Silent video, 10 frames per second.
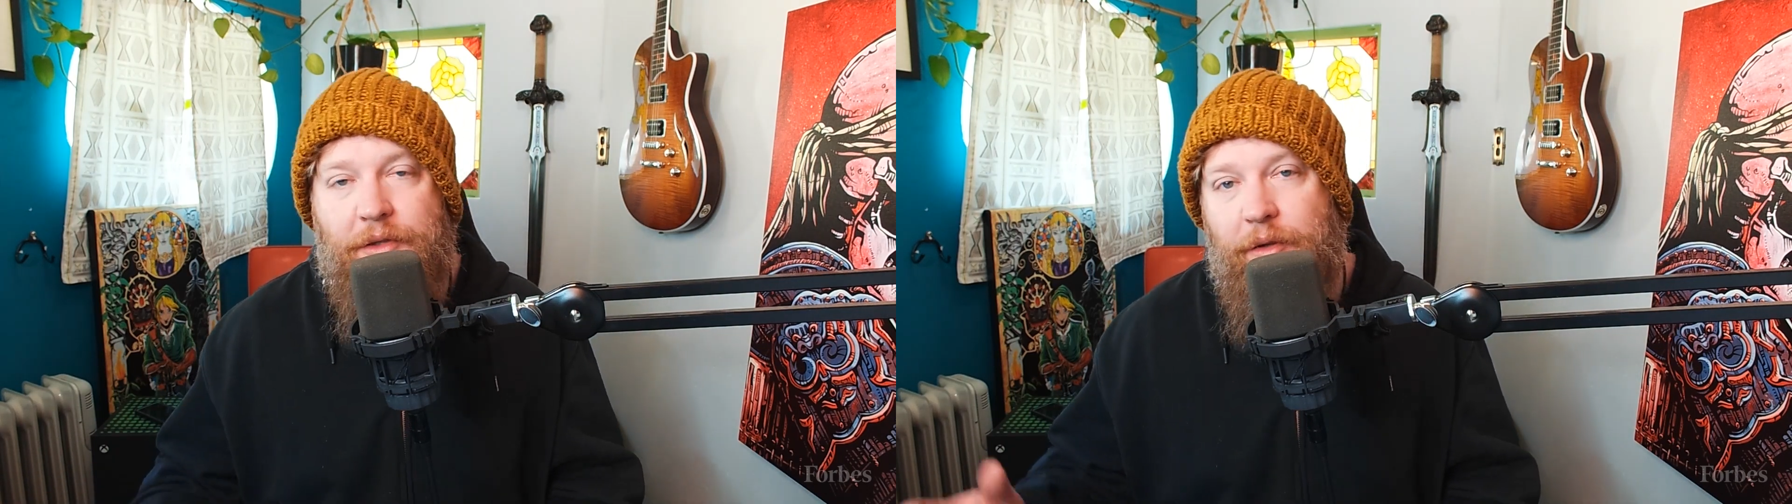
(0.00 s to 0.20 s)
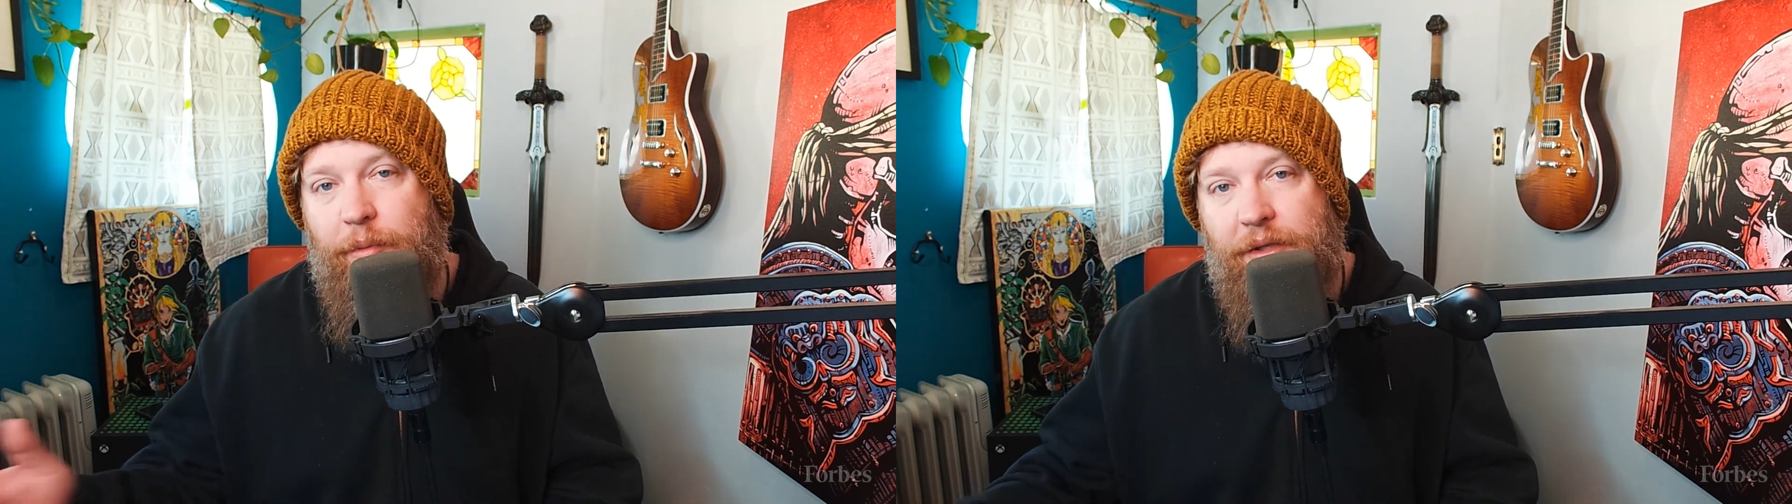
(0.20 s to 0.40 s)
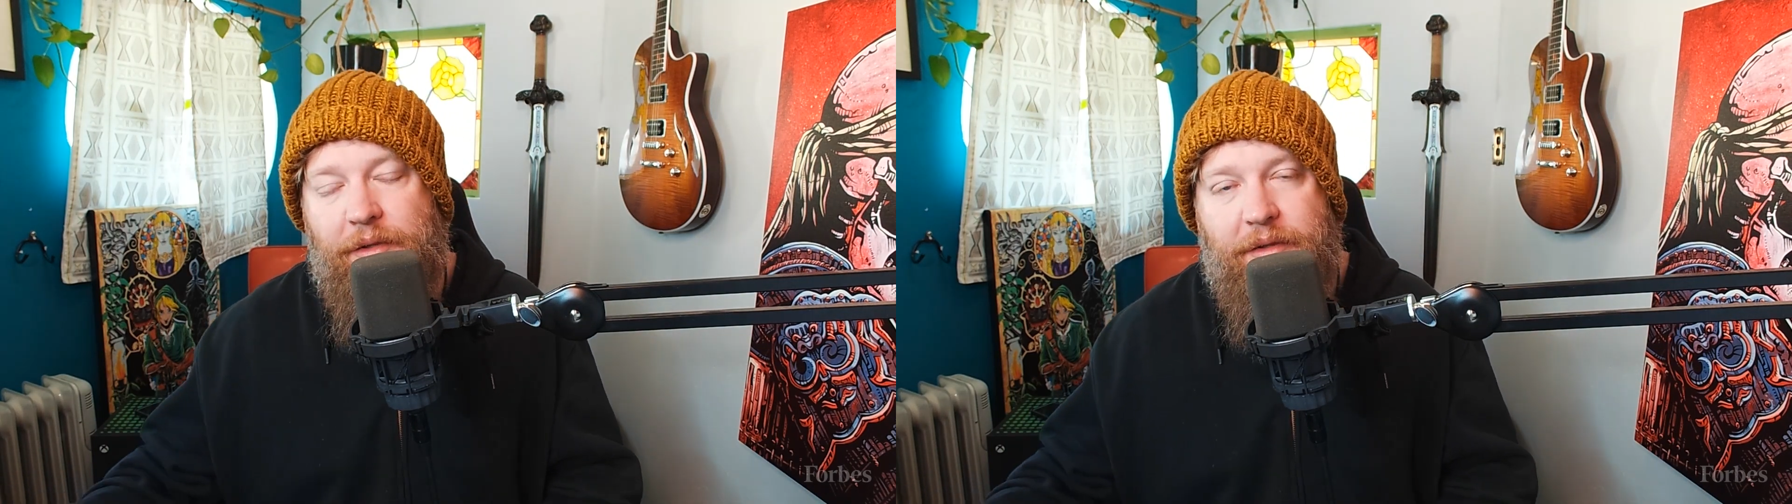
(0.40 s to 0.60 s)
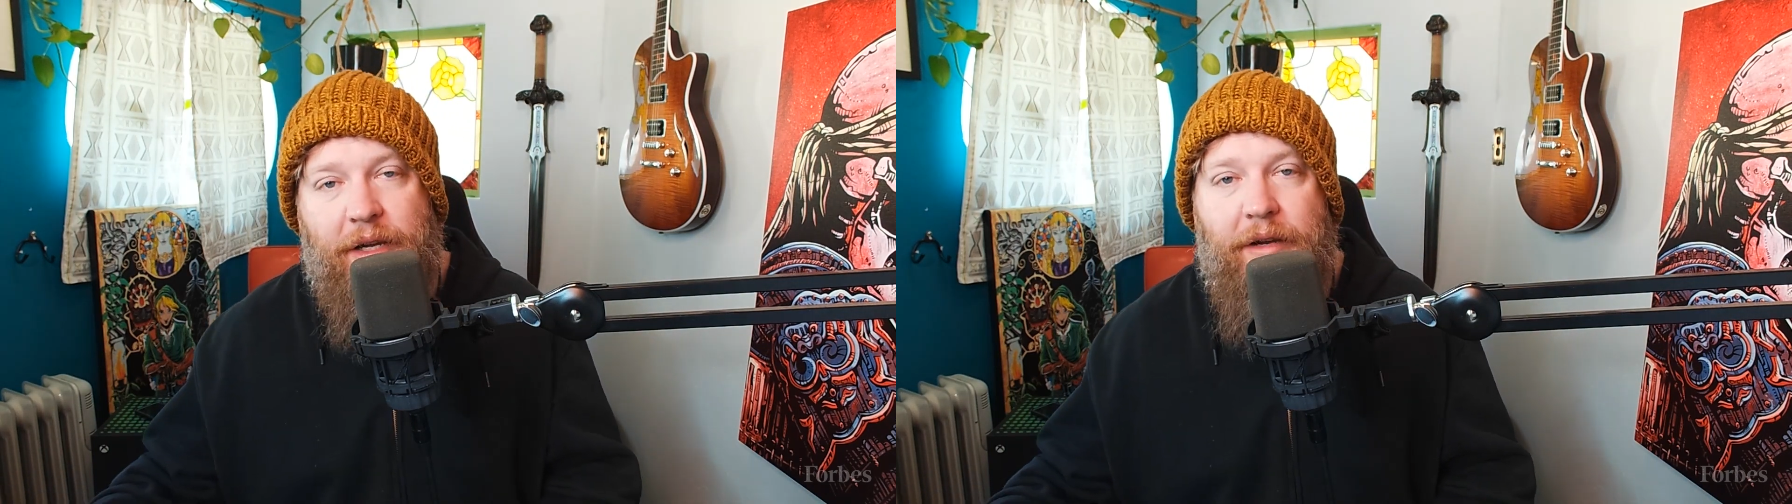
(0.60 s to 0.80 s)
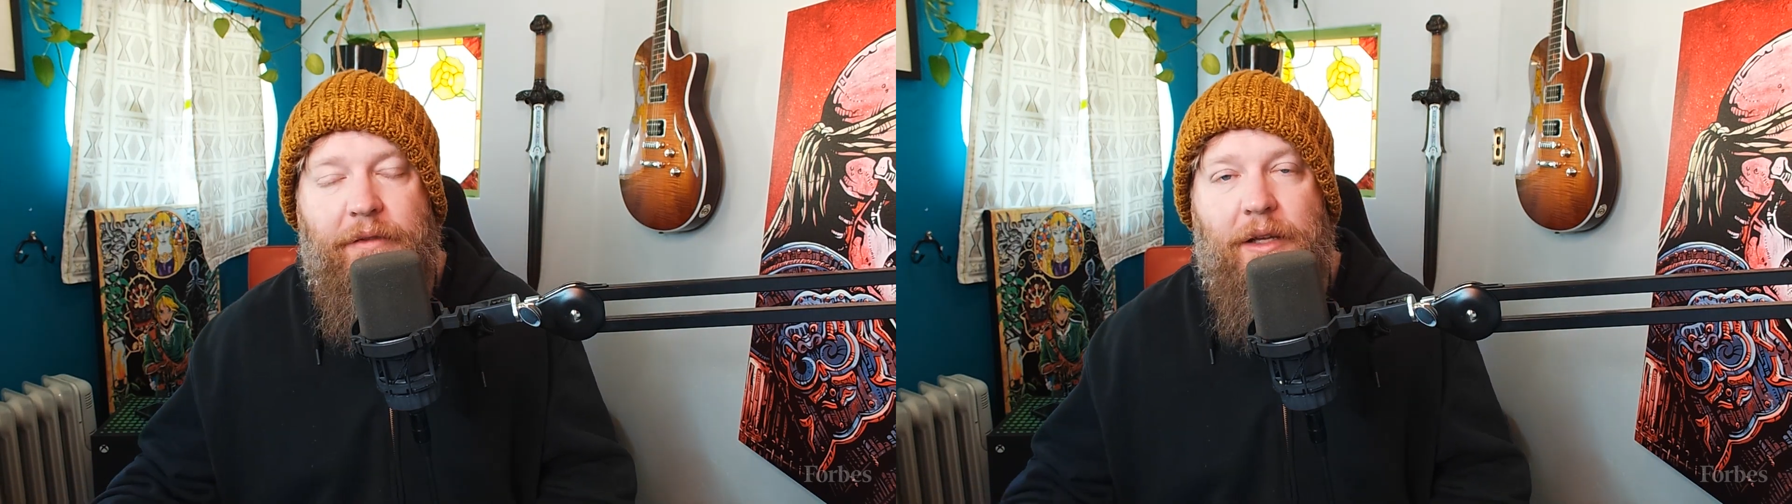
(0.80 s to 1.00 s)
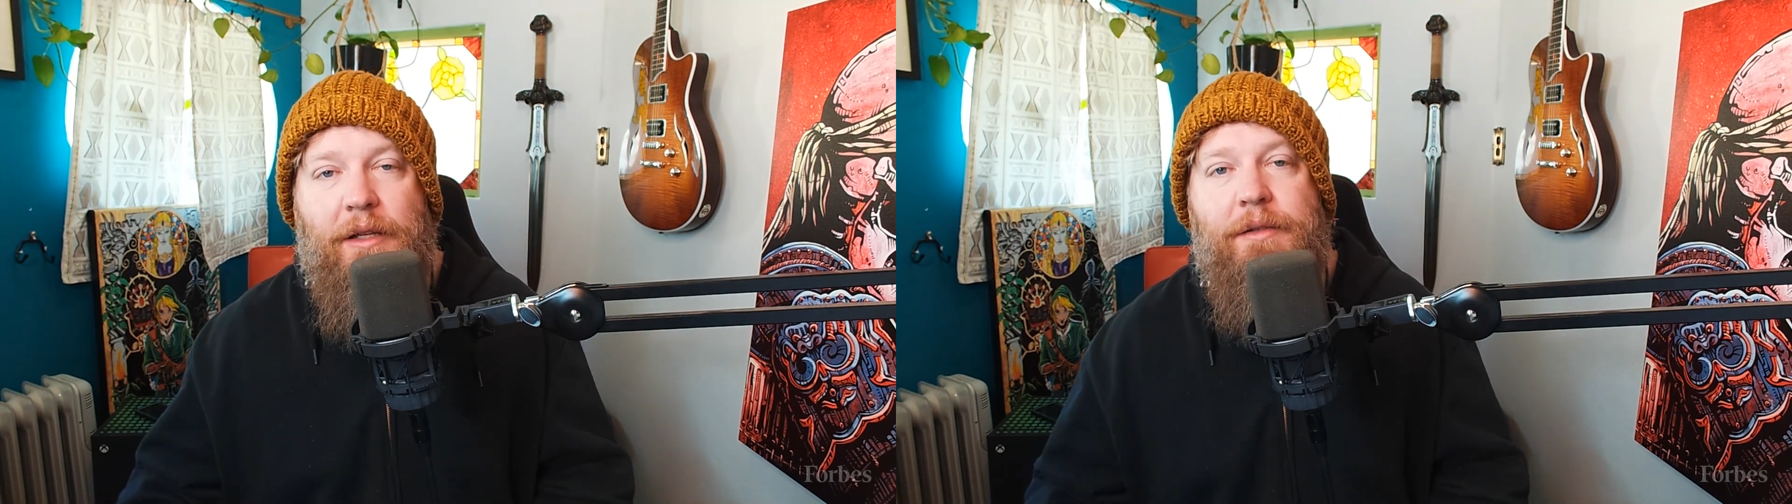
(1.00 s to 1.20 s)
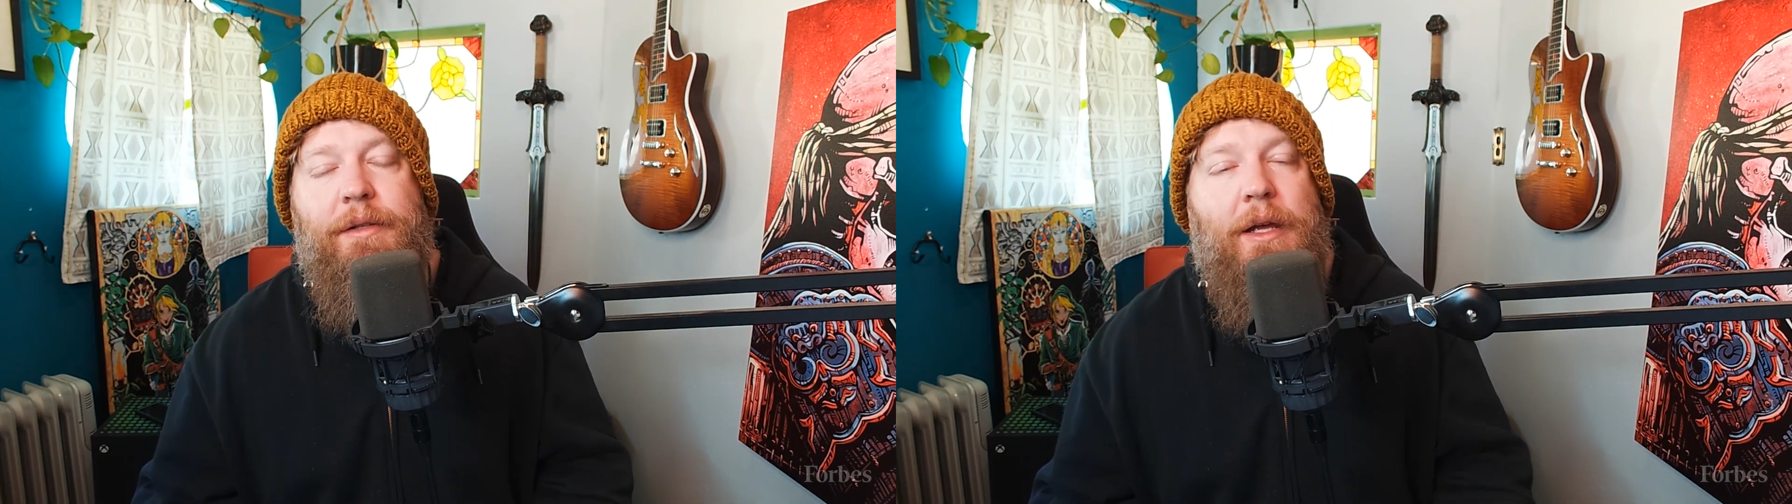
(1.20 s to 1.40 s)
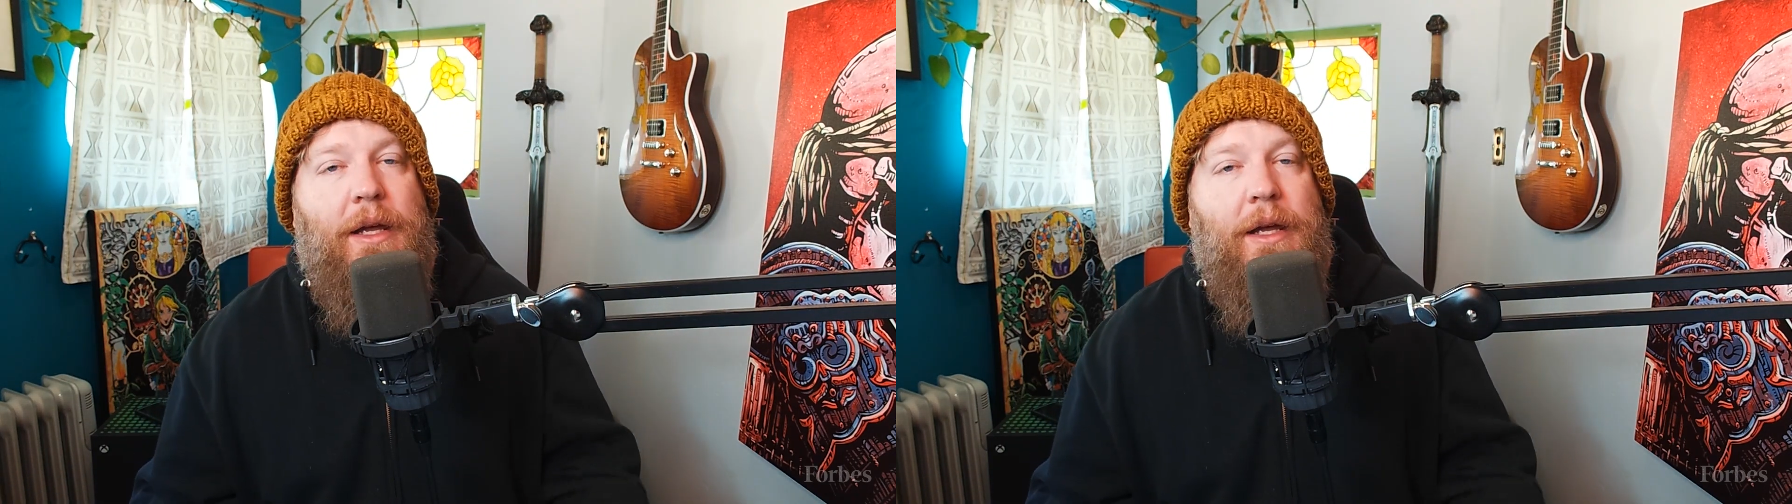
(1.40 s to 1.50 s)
on the Blizzard side of things,